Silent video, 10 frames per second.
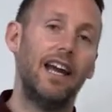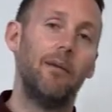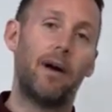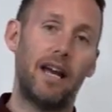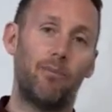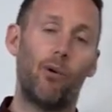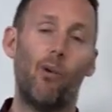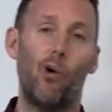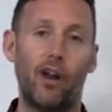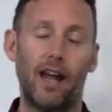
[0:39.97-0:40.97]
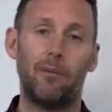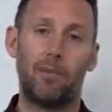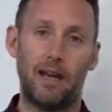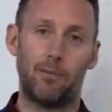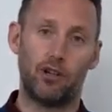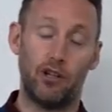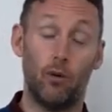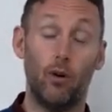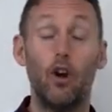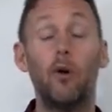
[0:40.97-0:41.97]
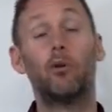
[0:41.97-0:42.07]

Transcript: in paper 1 and paper 2.